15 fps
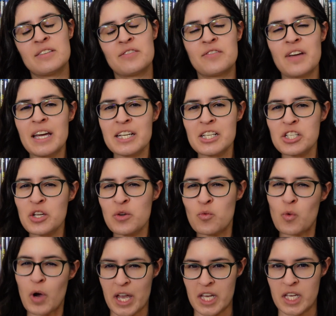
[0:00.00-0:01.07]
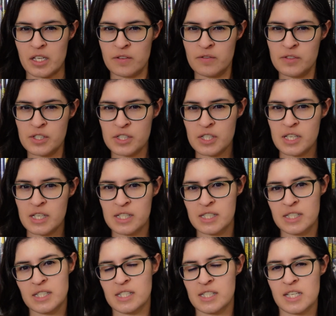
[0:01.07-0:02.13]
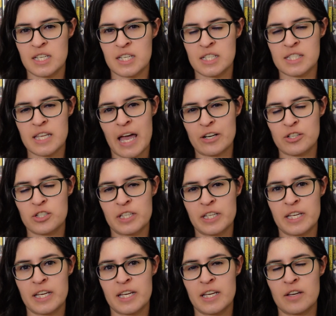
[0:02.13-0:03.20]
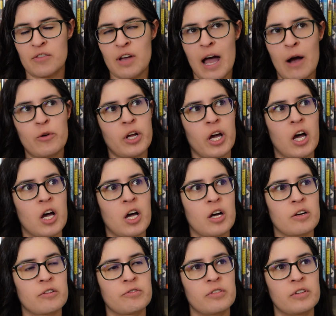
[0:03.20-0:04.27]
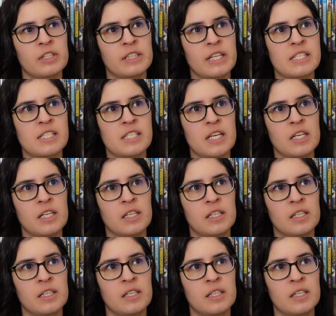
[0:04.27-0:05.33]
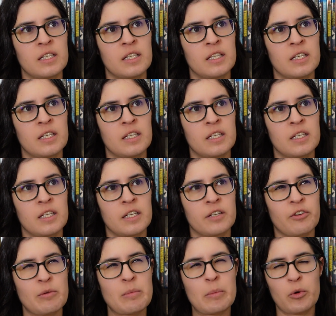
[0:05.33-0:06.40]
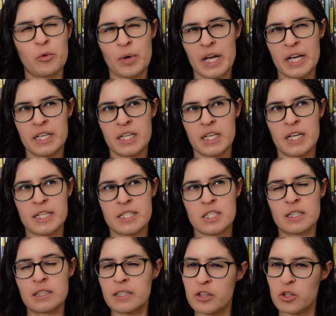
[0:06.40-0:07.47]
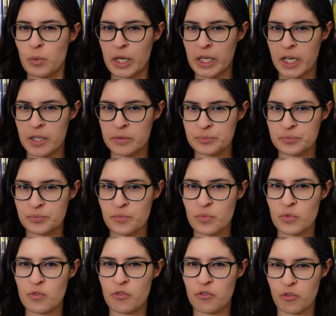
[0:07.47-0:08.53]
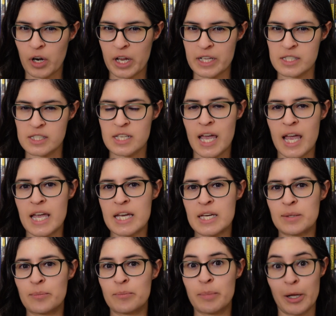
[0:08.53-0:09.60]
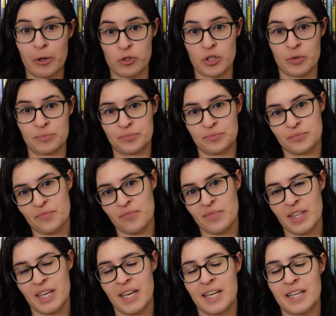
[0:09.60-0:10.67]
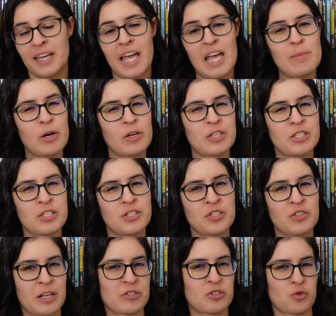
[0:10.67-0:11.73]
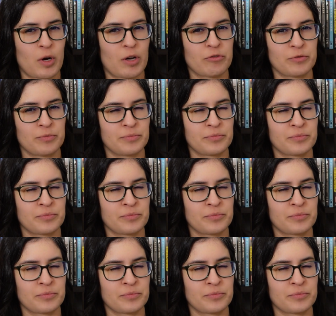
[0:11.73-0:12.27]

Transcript: Vanishing Waves is actually out of, let's see, if I remember right, it's Lithuania, France, and Belgium. And it came out in 2012.